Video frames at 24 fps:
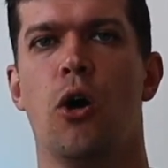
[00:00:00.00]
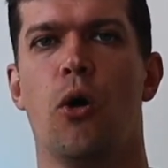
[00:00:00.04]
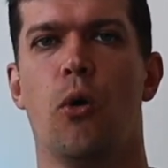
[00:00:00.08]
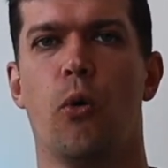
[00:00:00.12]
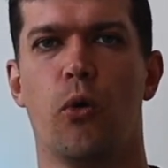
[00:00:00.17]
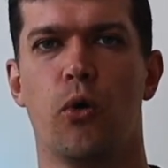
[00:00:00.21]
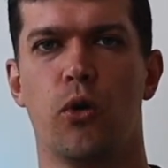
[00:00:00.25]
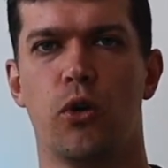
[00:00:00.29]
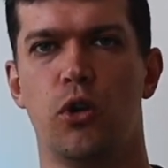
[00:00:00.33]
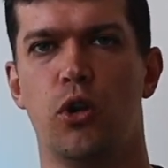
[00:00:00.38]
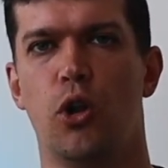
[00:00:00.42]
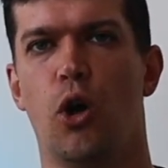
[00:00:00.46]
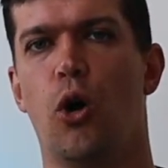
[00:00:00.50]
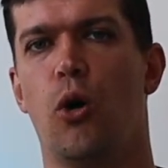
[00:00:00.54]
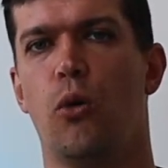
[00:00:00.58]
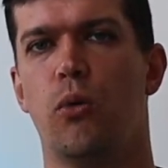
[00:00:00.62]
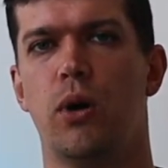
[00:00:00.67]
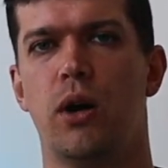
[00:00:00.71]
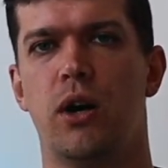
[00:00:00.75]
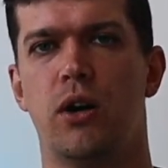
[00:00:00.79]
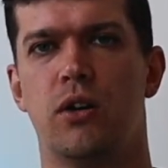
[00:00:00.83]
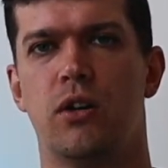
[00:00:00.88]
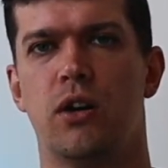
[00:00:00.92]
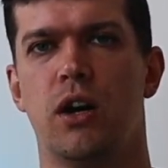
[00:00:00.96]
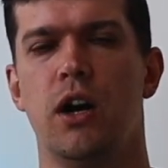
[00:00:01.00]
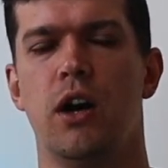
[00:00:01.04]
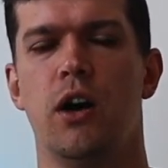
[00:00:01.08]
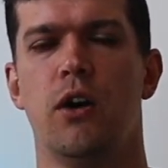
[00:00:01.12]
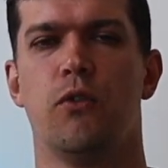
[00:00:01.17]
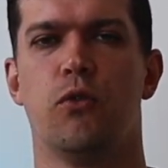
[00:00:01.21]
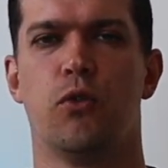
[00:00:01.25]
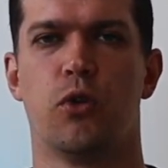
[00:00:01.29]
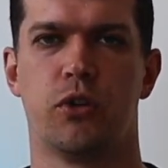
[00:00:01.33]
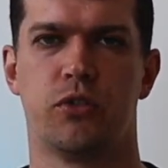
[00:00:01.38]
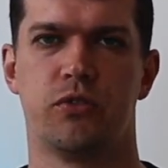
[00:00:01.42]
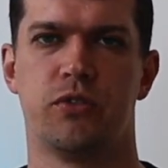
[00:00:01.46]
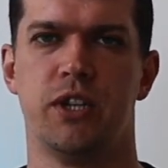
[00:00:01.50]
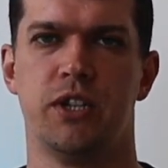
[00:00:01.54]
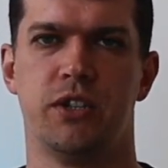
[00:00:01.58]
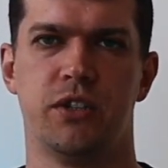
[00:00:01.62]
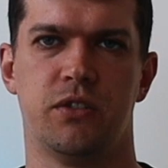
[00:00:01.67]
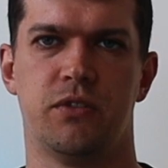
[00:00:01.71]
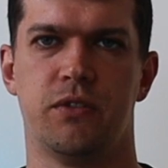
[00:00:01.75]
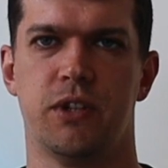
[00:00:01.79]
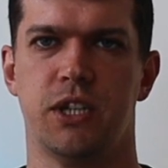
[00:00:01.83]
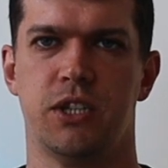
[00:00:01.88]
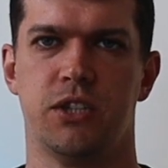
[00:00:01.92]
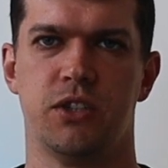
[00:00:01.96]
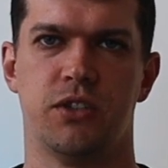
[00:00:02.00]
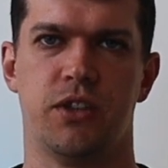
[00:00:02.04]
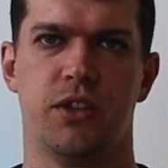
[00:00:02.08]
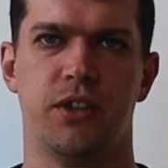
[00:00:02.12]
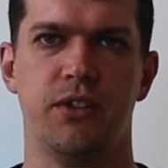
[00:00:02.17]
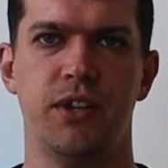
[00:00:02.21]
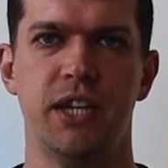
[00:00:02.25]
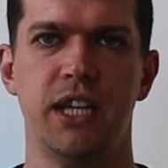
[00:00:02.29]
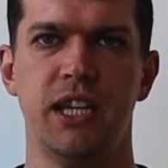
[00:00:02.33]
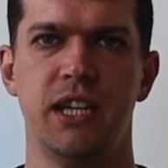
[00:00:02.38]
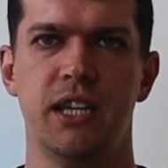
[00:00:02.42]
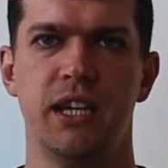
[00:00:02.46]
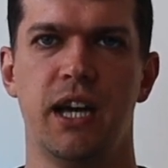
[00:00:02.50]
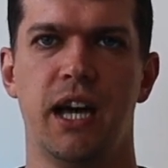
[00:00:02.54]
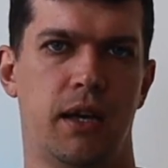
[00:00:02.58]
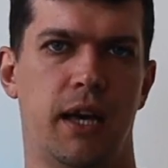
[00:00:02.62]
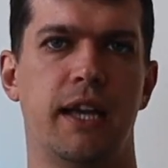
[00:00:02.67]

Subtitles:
or lower for 2023,